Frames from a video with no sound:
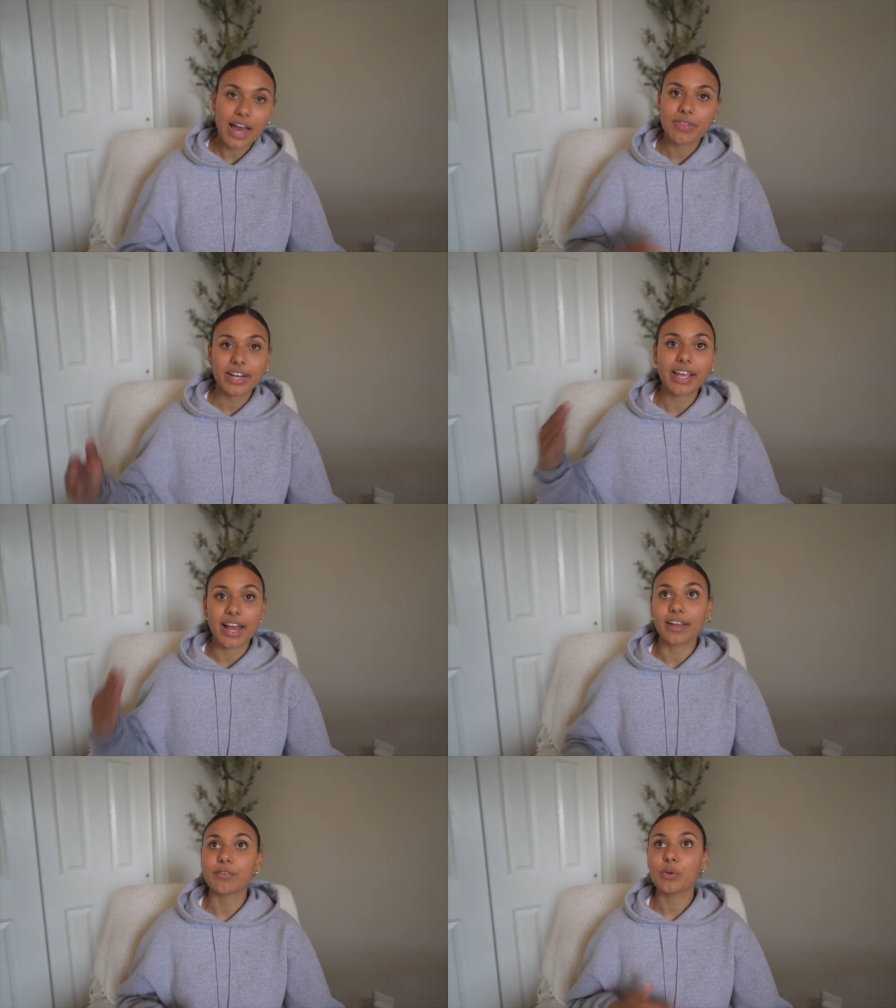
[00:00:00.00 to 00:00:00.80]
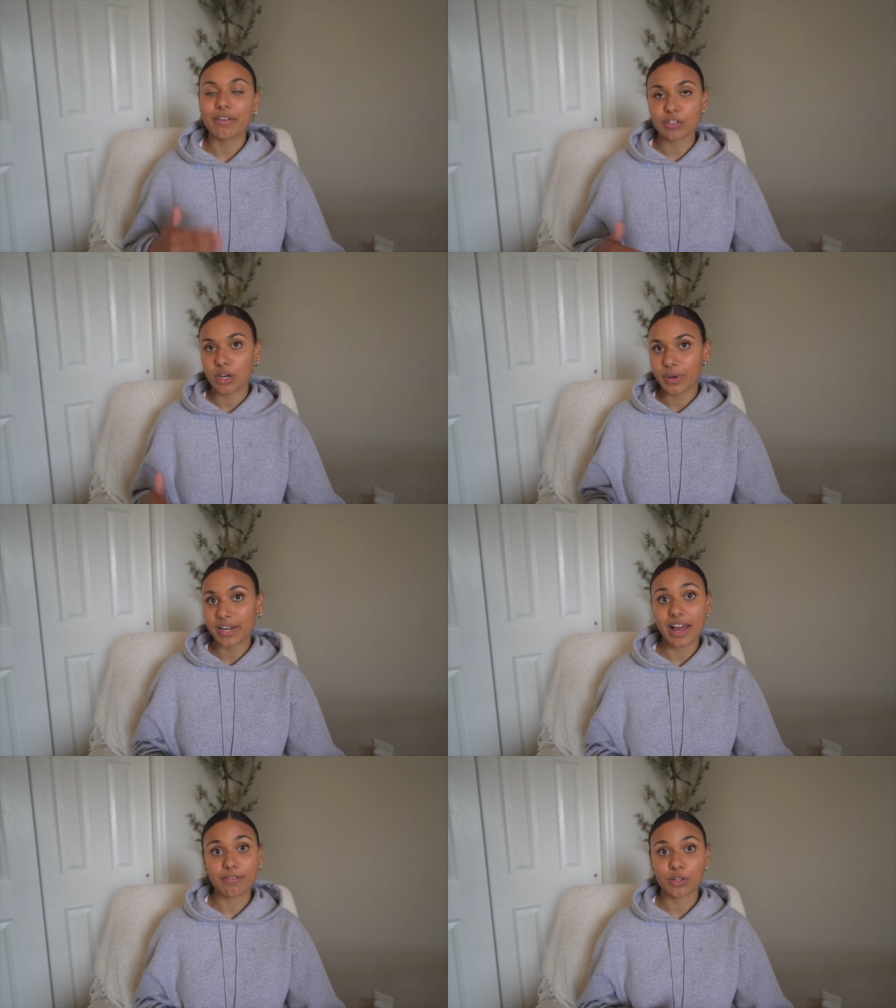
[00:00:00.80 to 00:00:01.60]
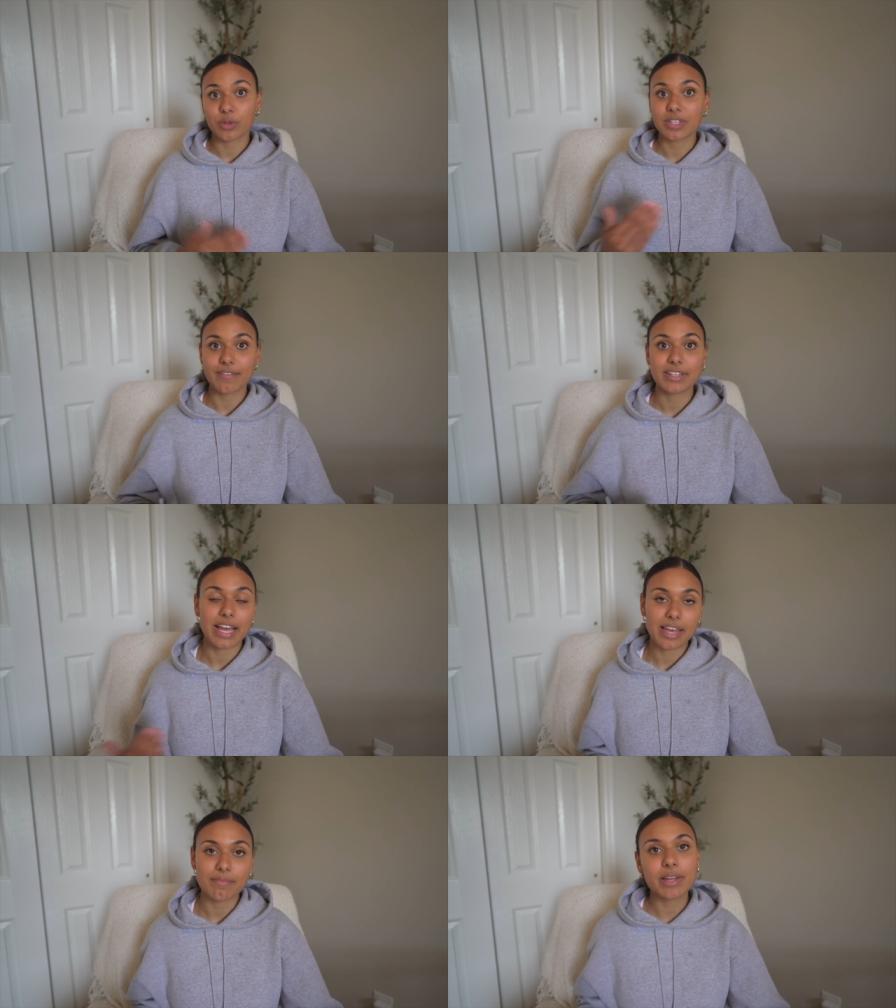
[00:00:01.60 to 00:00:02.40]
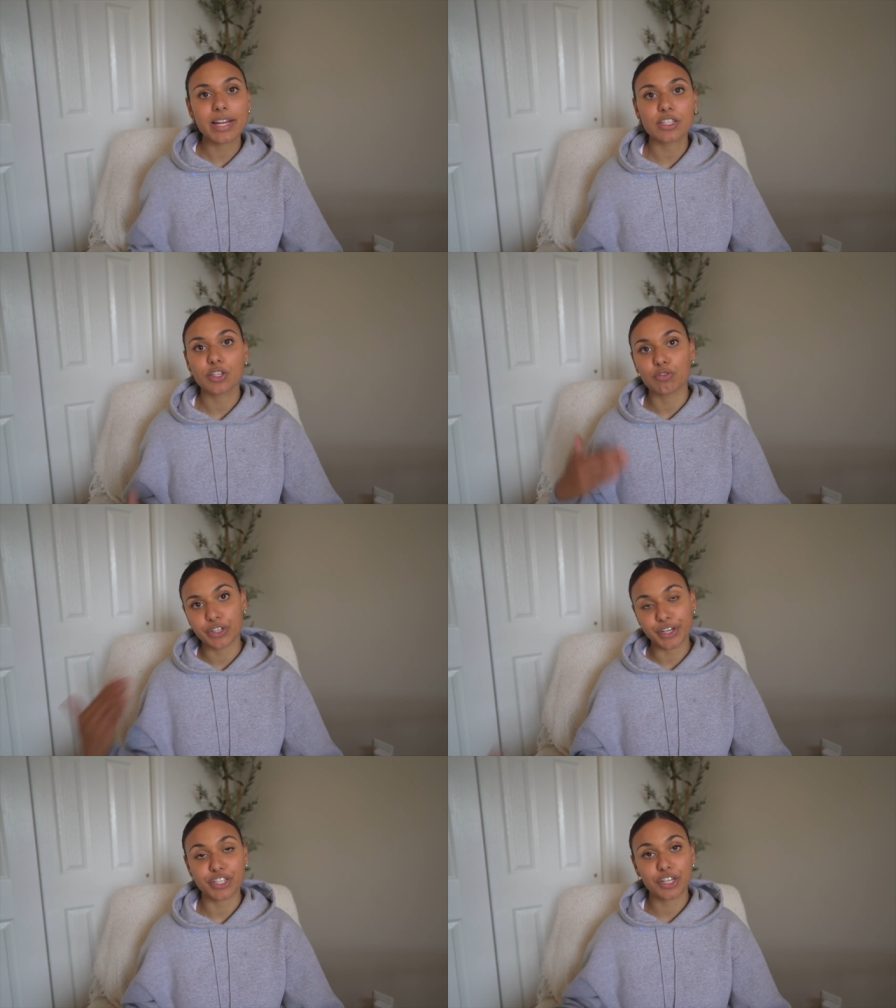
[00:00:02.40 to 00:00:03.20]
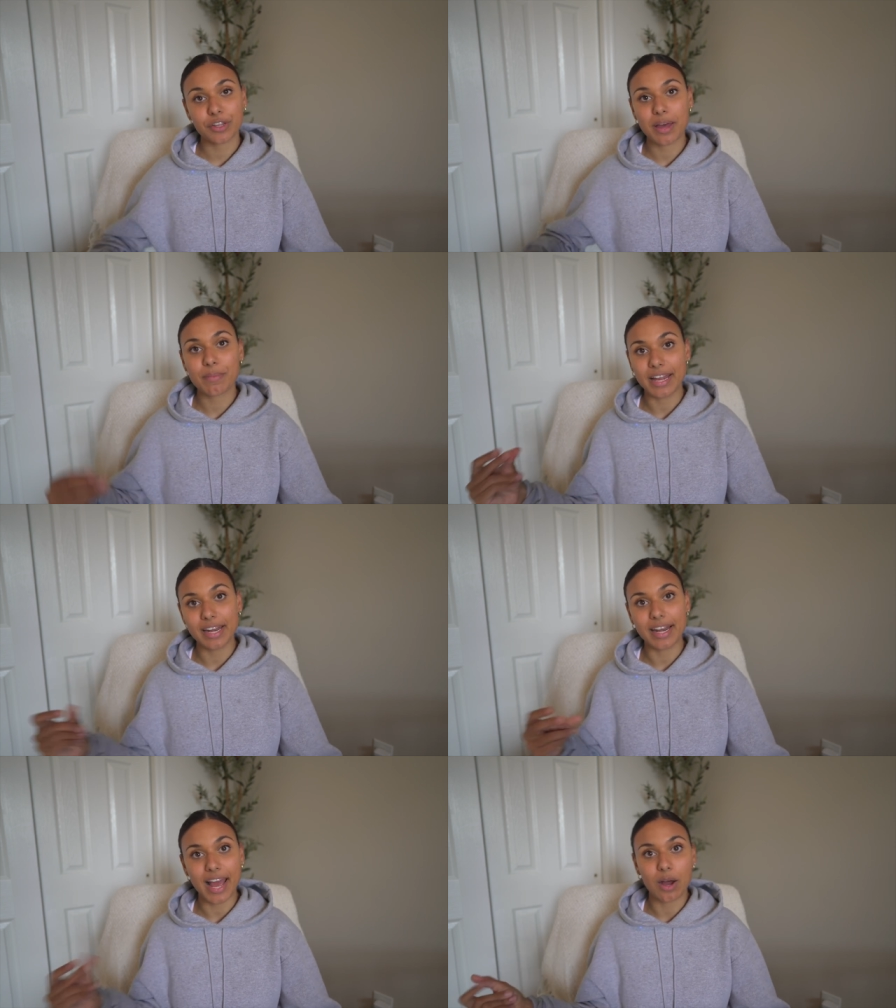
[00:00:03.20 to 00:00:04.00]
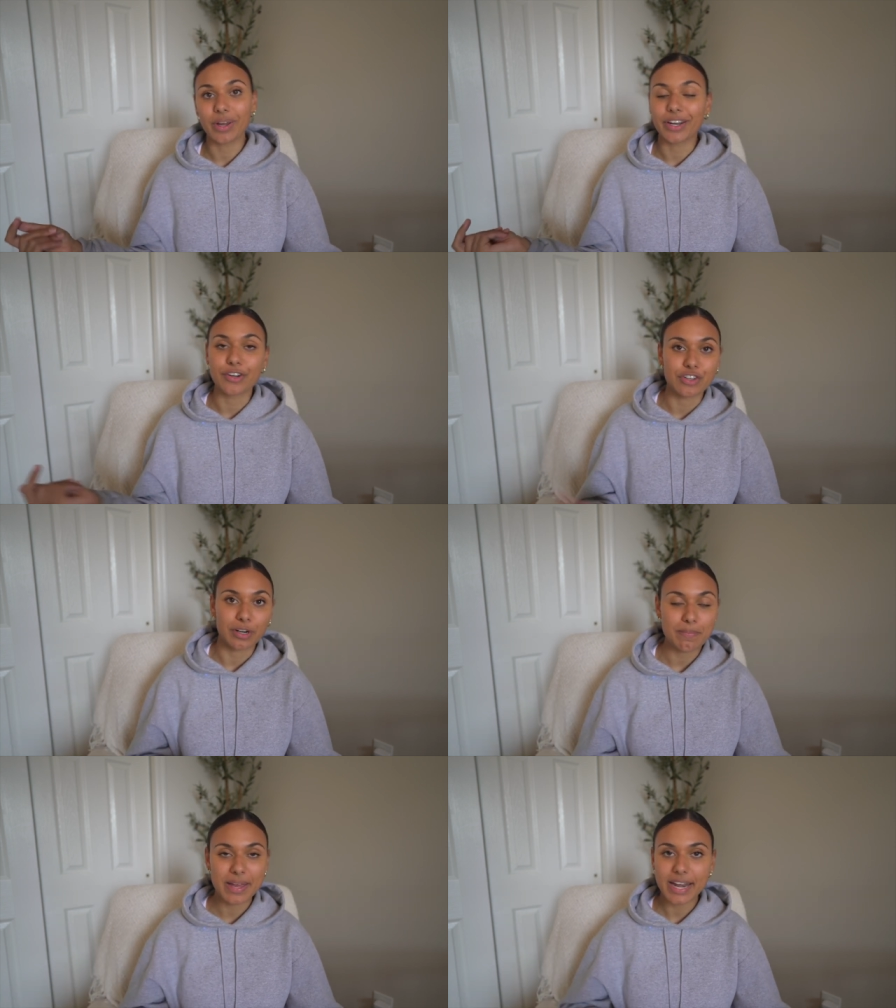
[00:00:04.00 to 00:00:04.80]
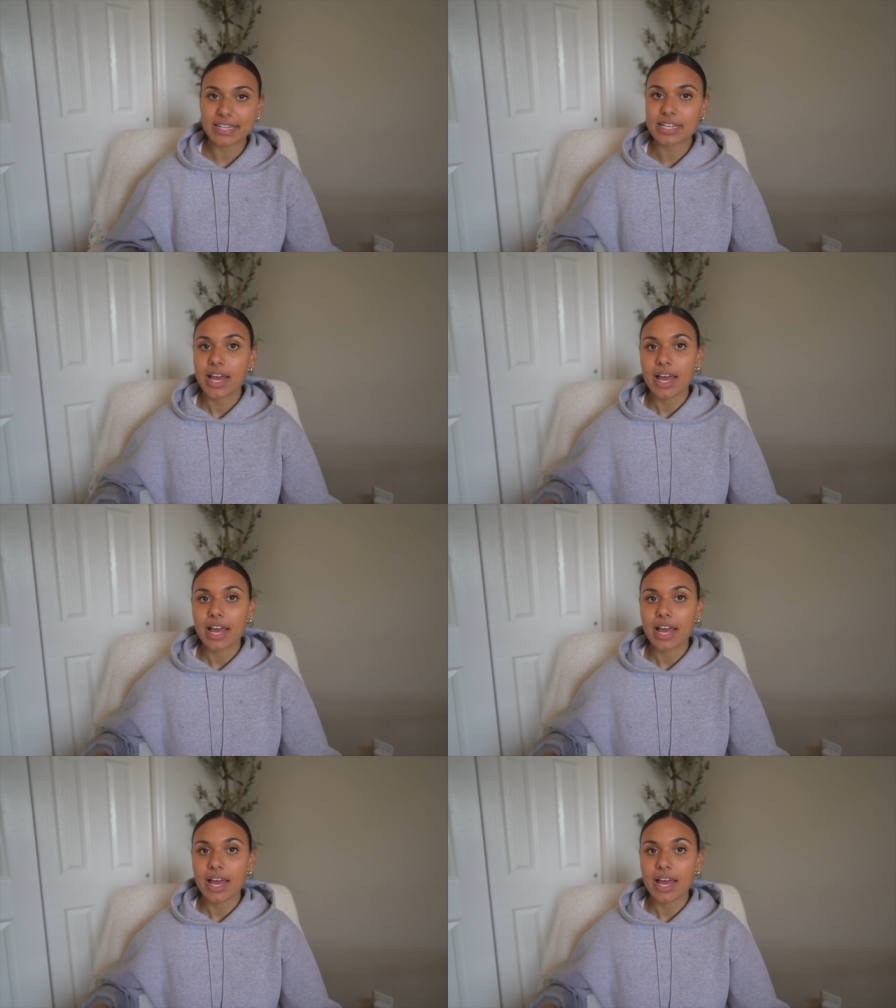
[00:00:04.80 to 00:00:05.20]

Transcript: And then again, if you have to go in after those 7 to 8 minutes, you reassure them, in and out in under a minute,